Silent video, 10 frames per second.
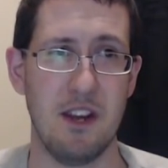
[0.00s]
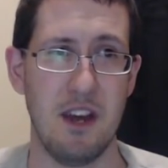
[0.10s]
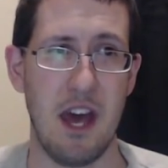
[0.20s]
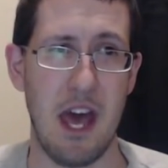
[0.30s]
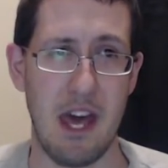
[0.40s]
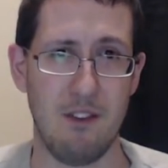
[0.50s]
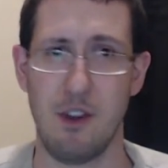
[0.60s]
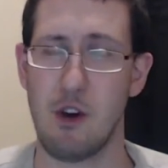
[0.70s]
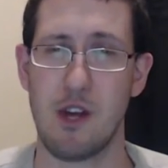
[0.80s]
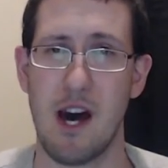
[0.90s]
and the
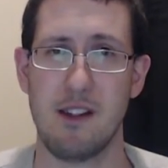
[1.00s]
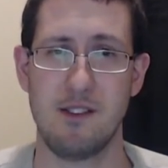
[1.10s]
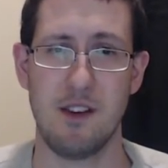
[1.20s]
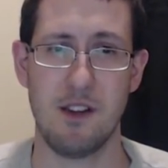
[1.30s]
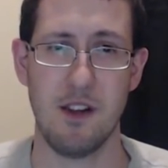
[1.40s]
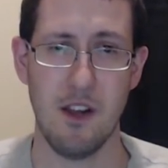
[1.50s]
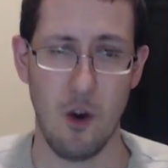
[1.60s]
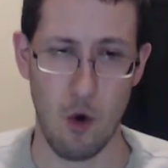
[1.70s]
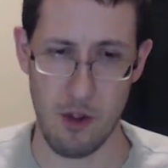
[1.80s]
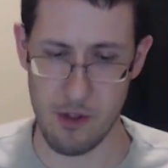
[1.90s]
video content
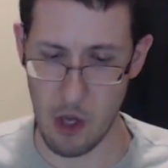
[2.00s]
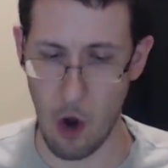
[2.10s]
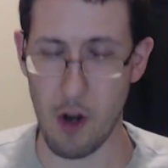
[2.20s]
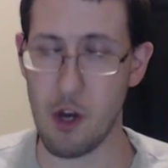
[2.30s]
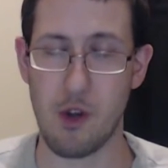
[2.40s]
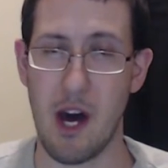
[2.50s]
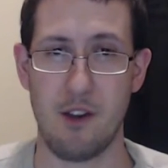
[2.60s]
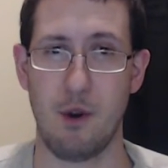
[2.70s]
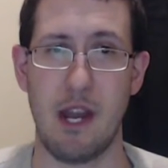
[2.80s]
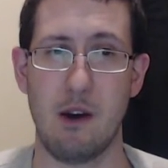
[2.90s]
or the audio content
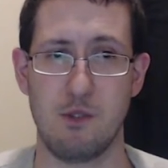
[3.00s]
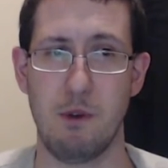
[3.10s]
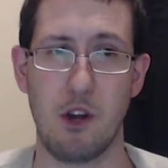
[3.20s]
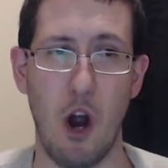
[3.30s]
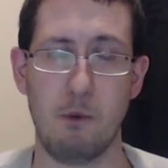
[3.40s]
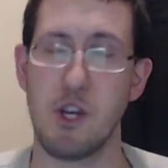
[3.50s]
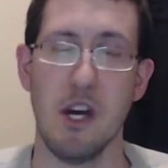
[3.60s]
right now is a bit garbage.